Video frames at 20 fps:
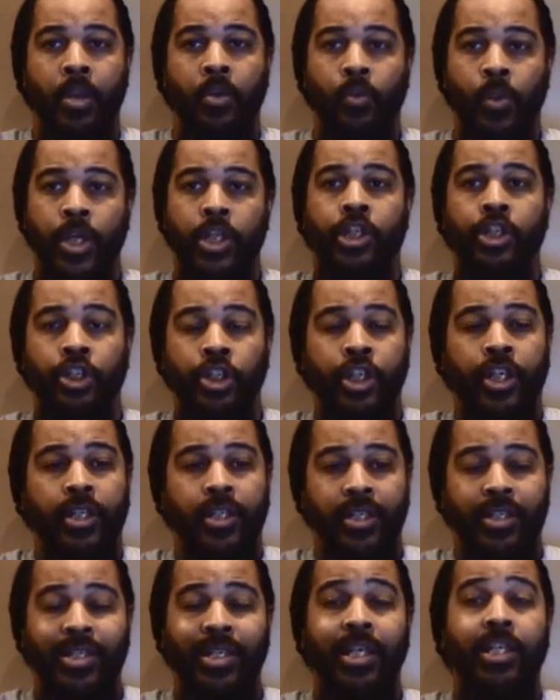We should look at
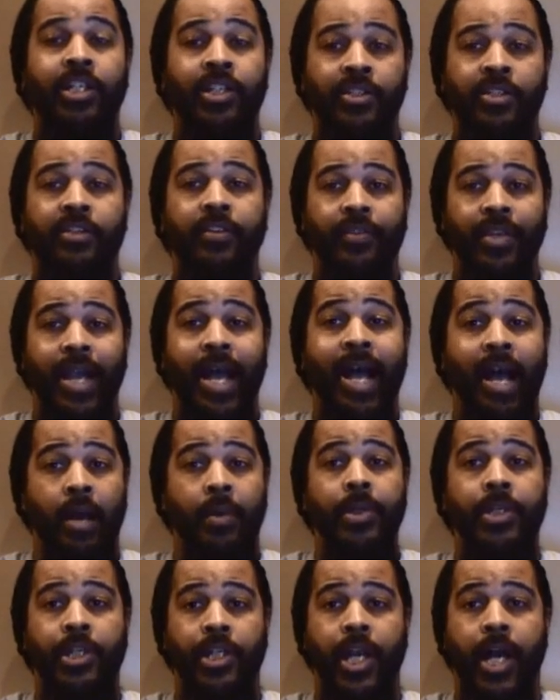the teachings of
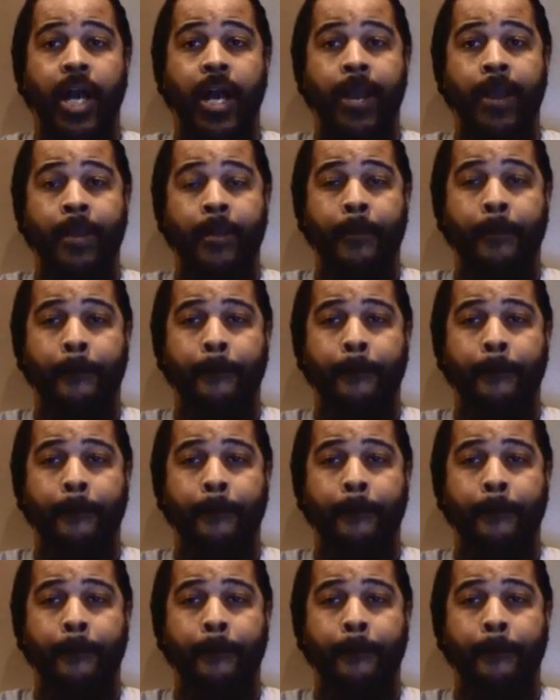Yahawashi